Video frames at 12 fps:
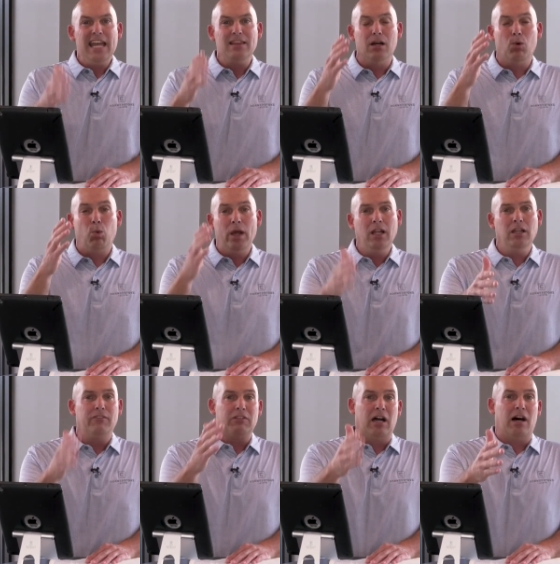in the will
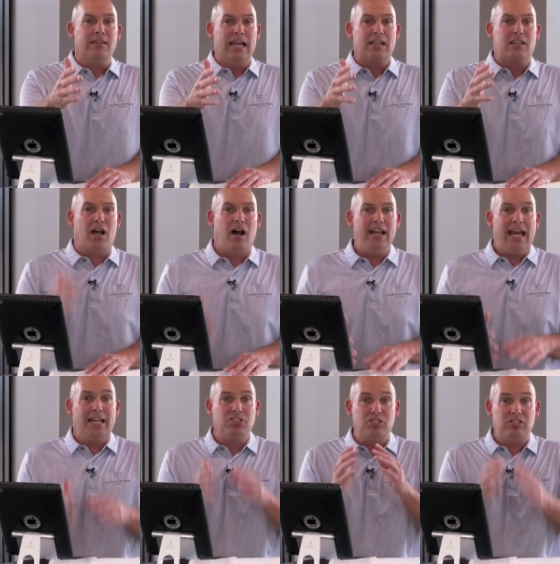of God that God
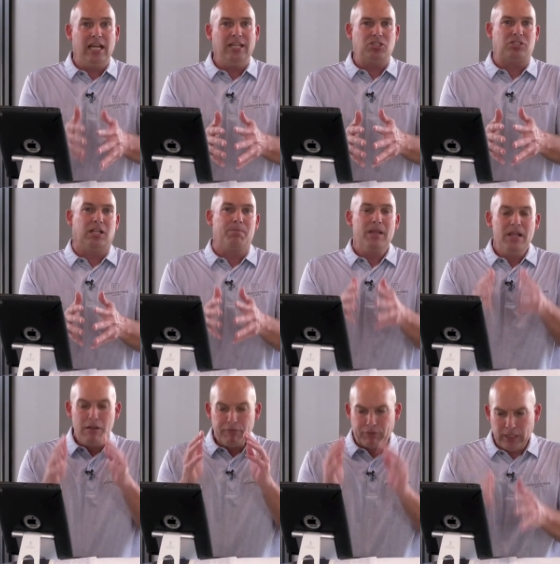has destined
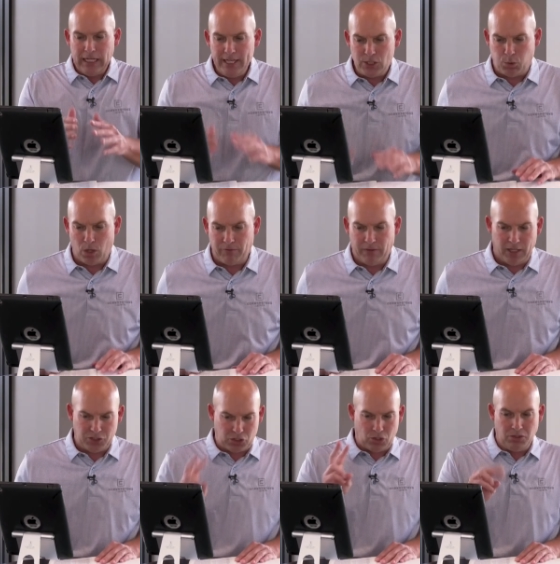for each one of
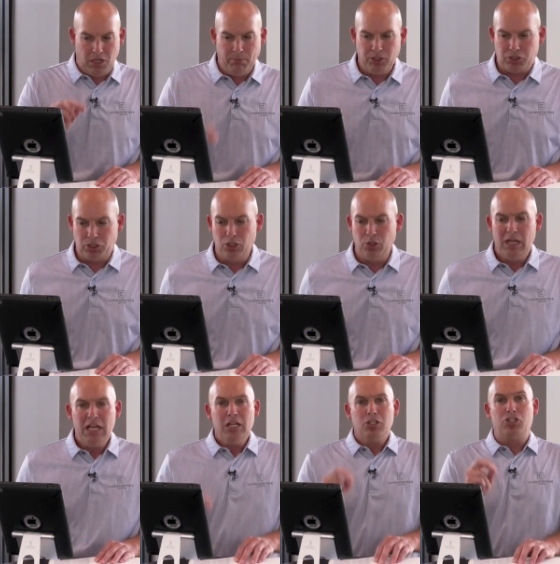us. So number 2,
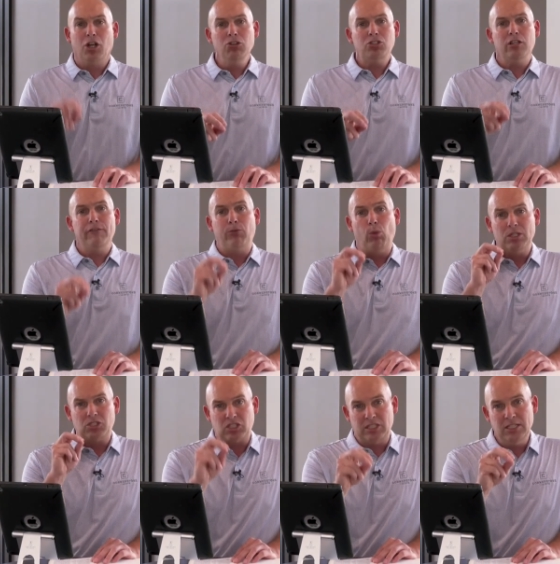Joseph
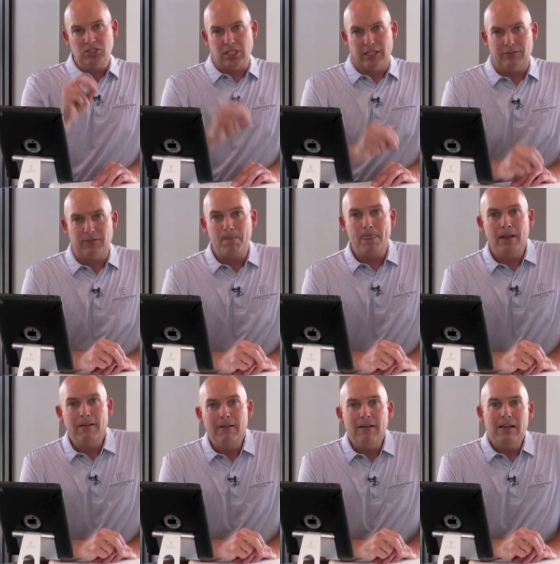was sensitive
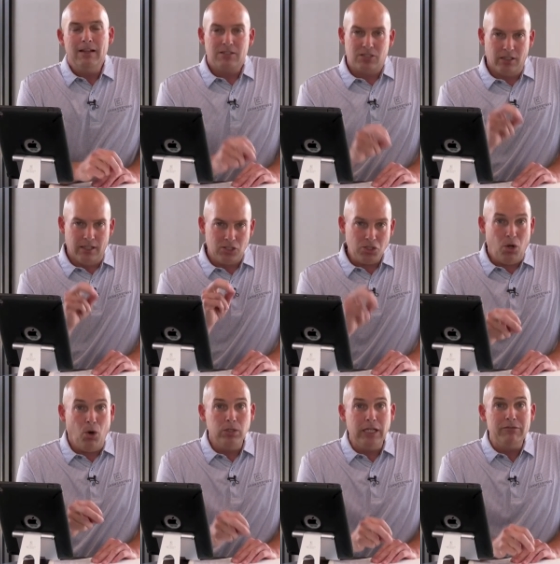to this
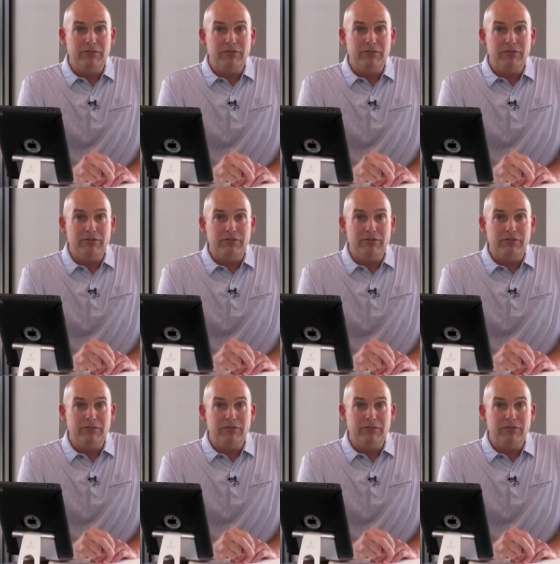holy